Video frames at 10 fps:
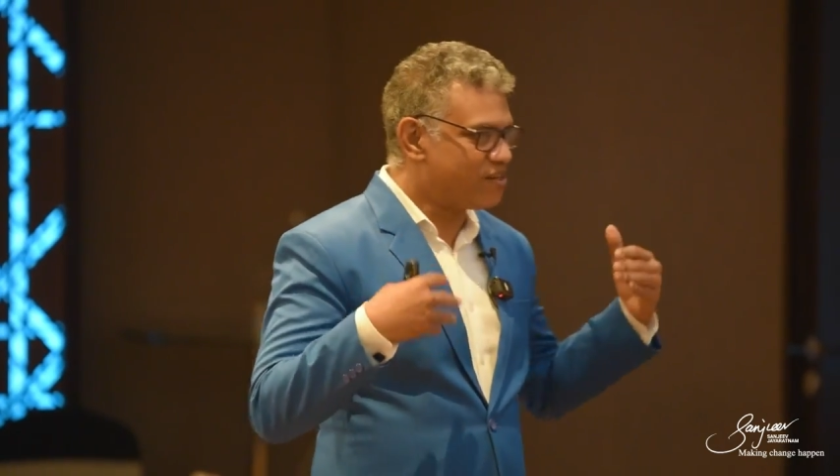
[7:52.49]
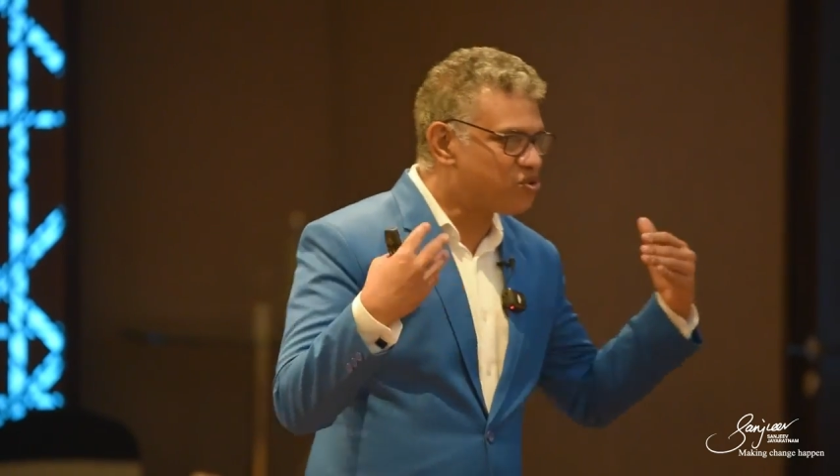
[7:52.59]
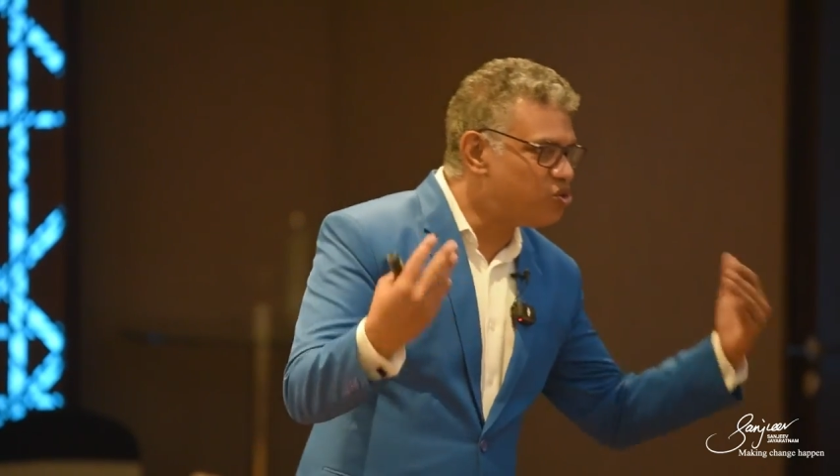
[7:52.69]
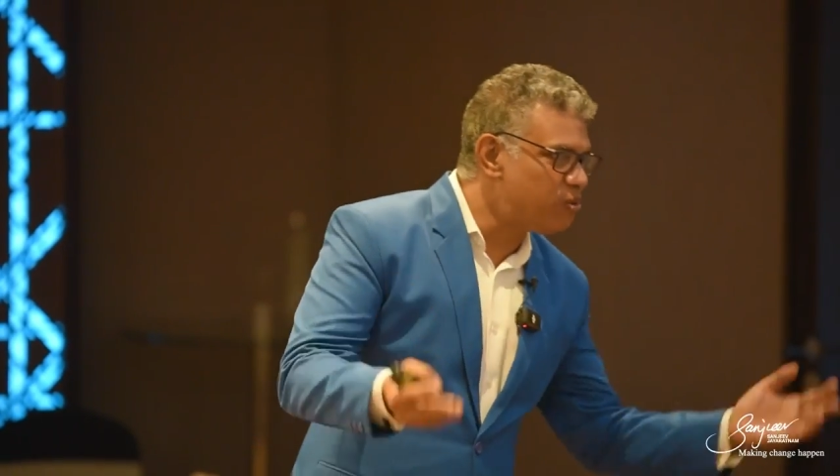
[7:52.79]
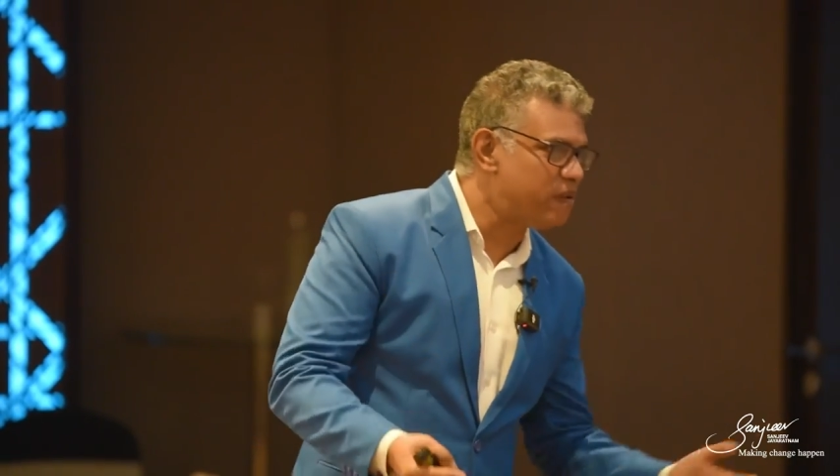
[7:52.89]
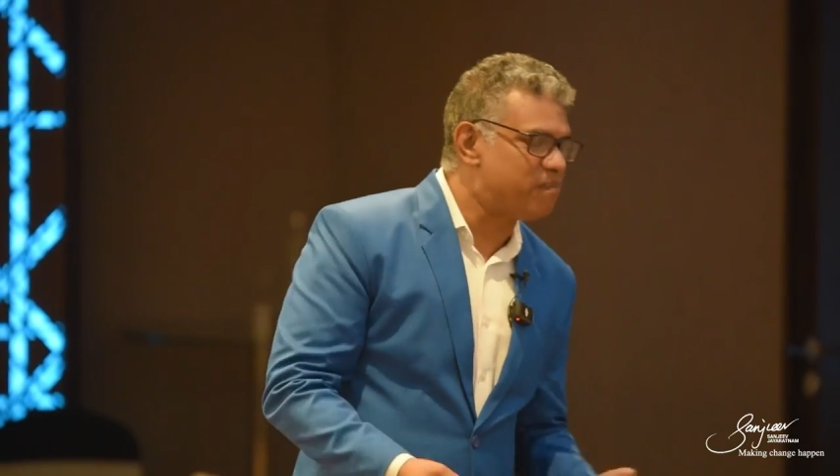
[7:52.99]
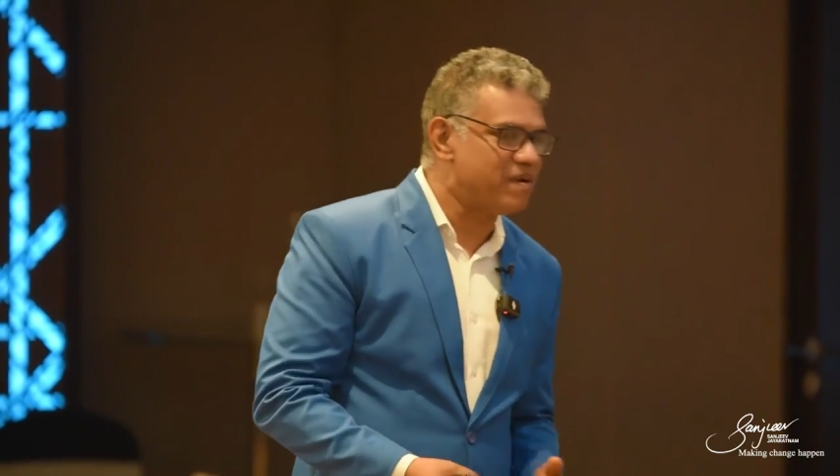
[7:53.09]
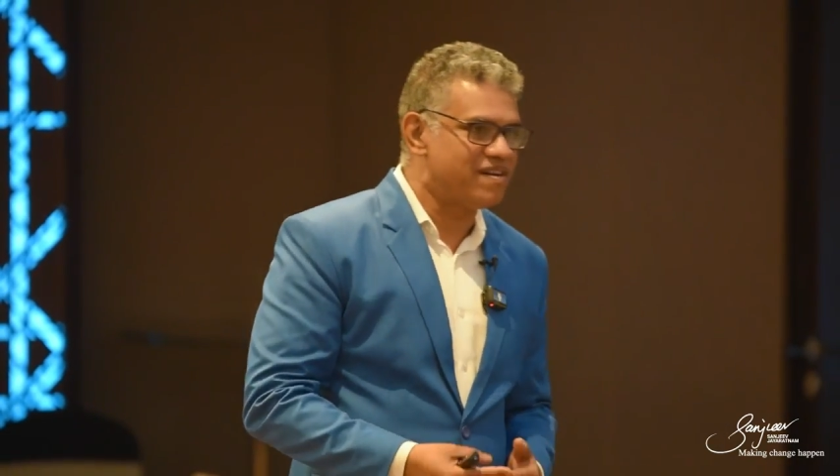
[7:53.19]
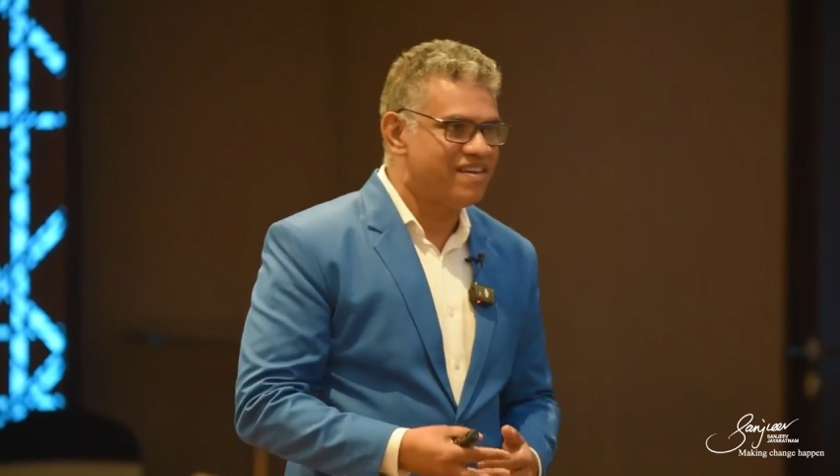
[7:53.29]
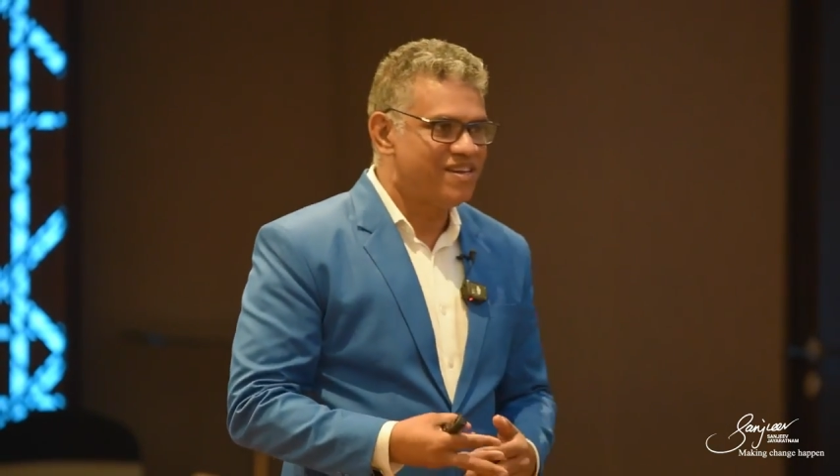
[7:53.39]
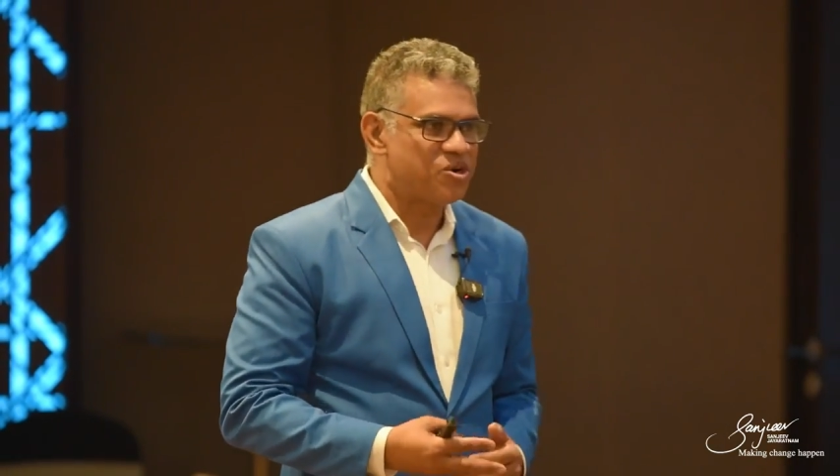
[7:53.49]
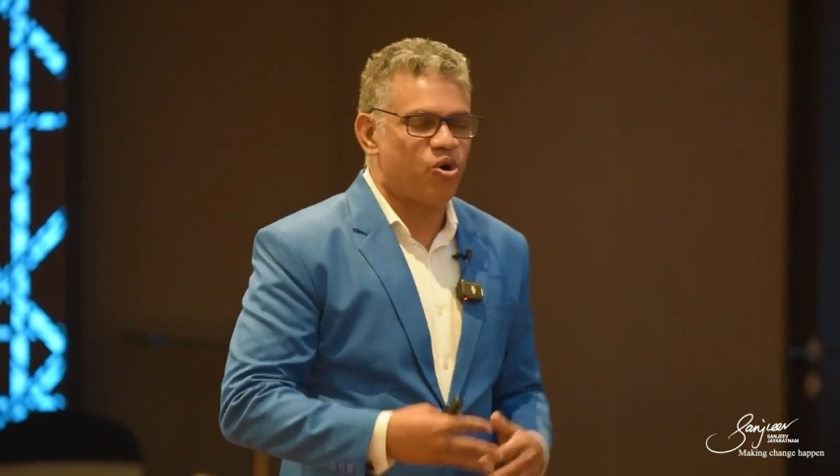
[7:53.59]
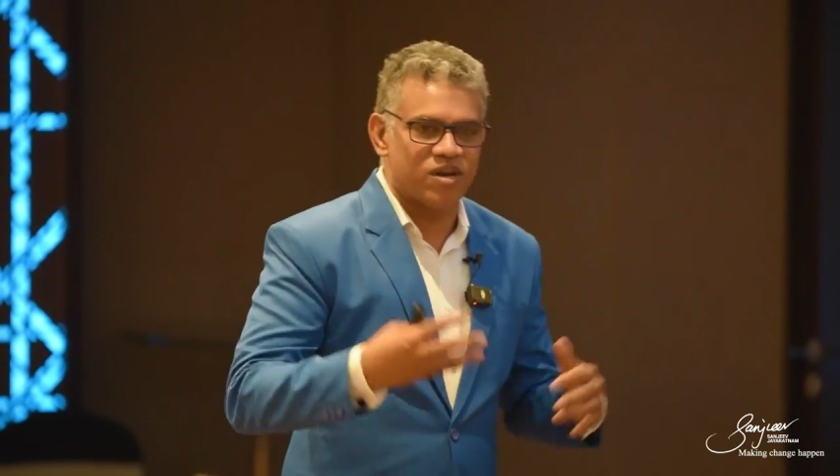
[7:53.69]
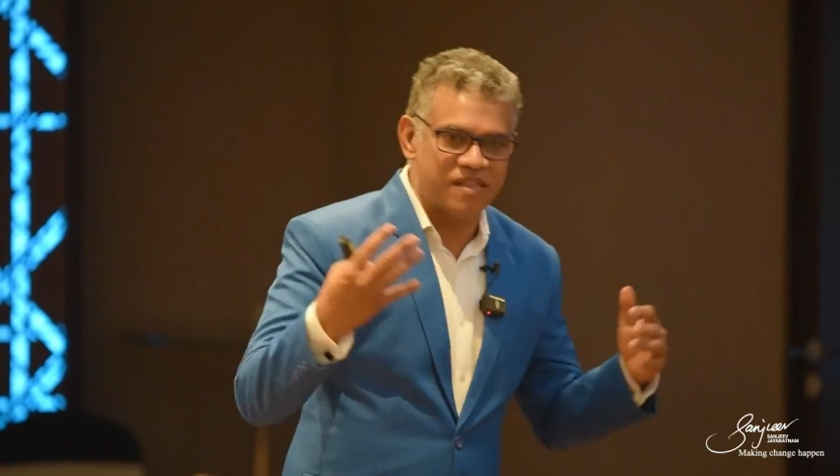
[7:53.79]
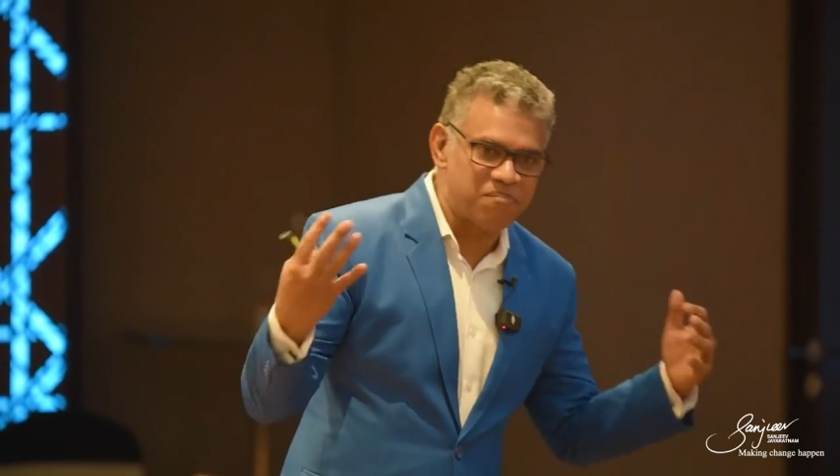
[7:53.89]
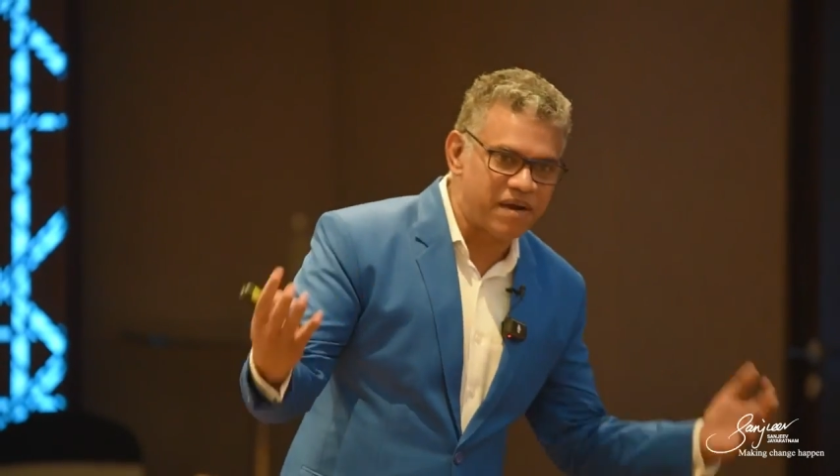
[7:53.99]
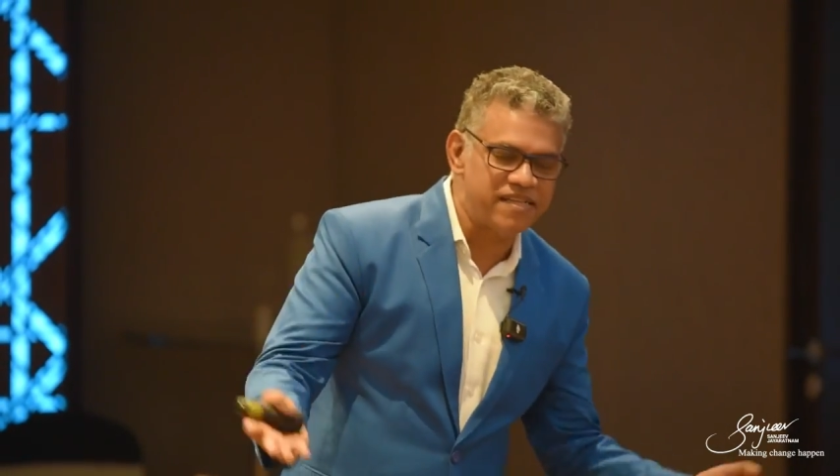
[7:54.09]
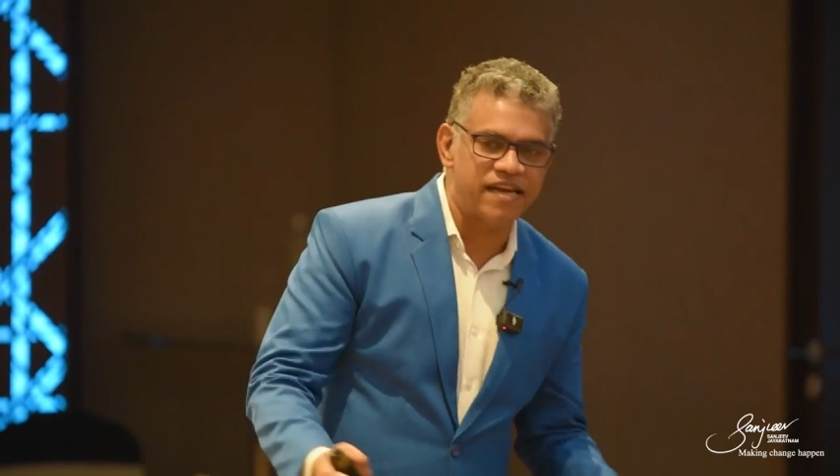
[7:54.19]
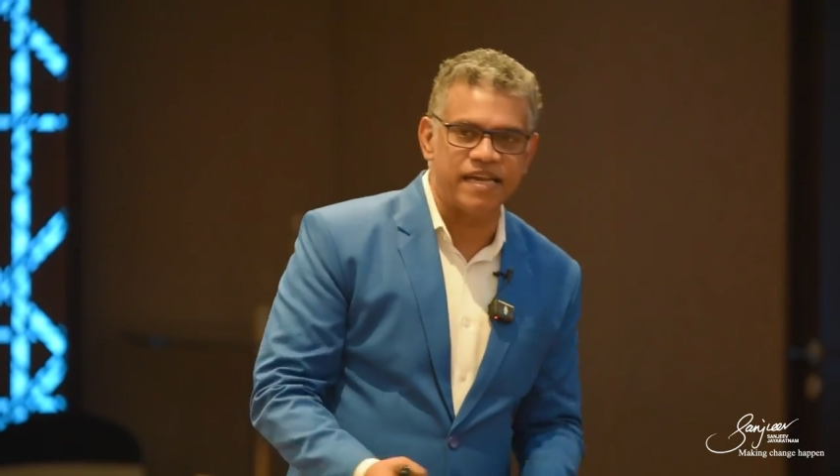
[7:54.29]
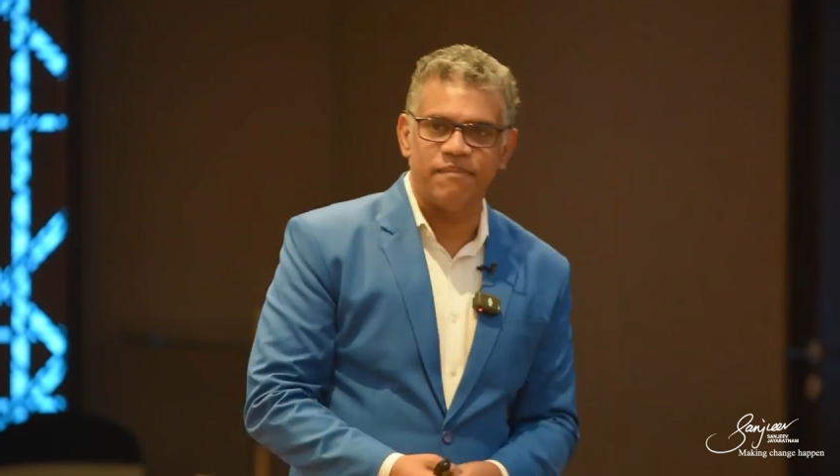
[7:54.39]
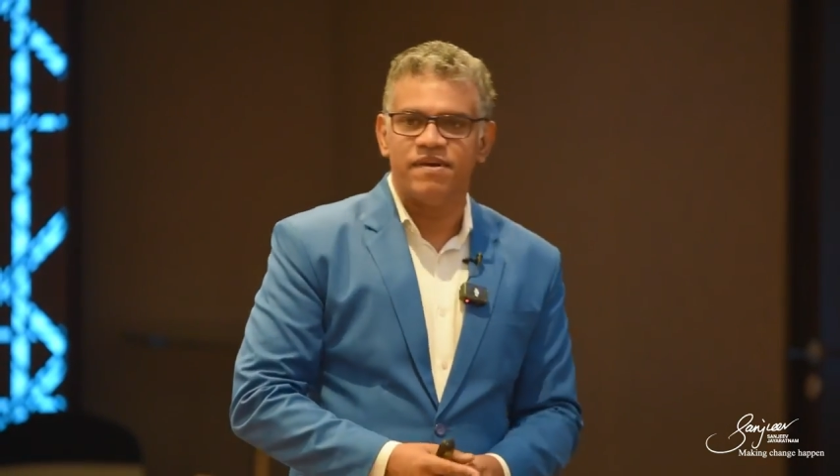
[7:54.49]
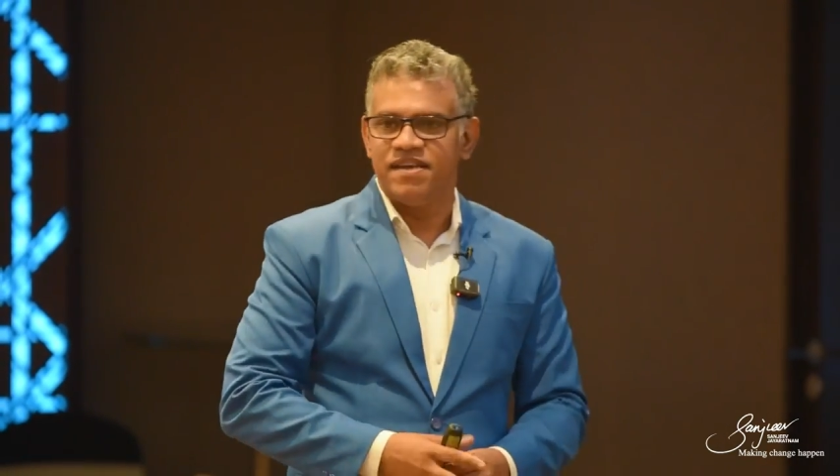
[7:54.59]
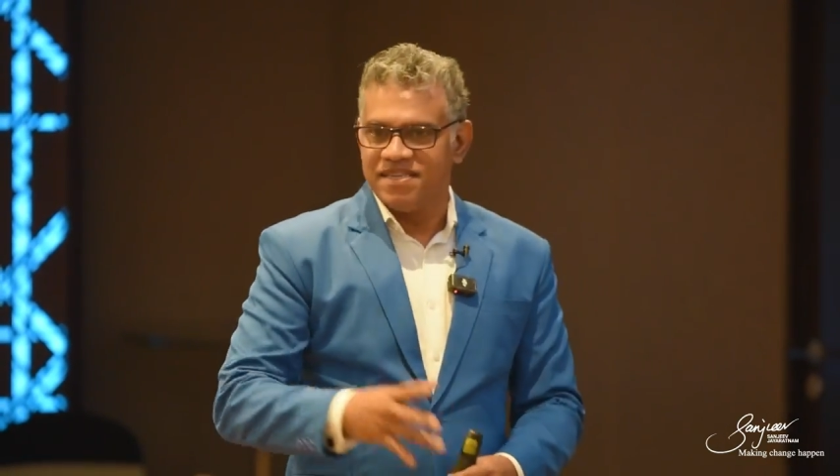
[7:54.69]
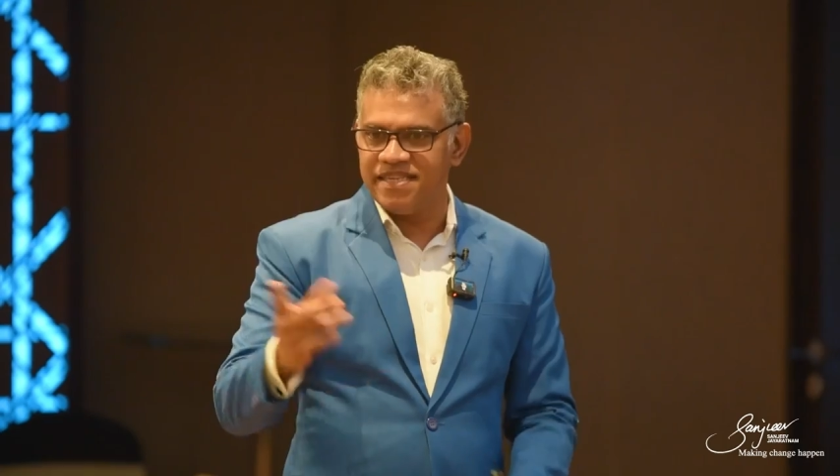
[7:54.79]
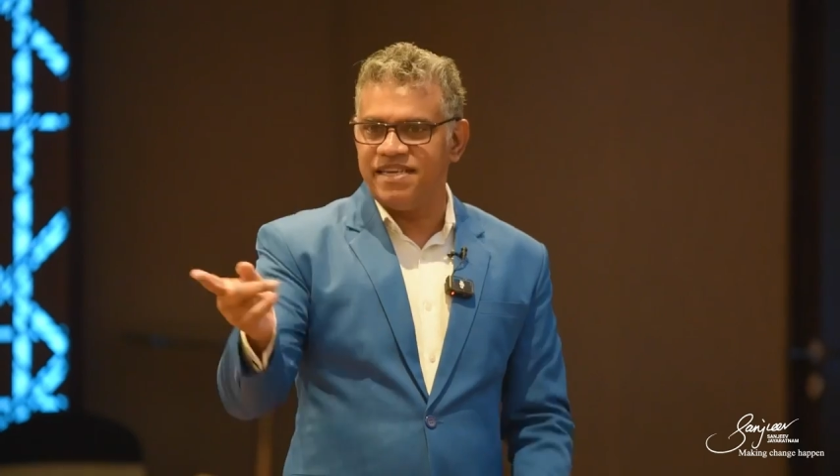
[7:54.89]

Get to know people. Call them by their name.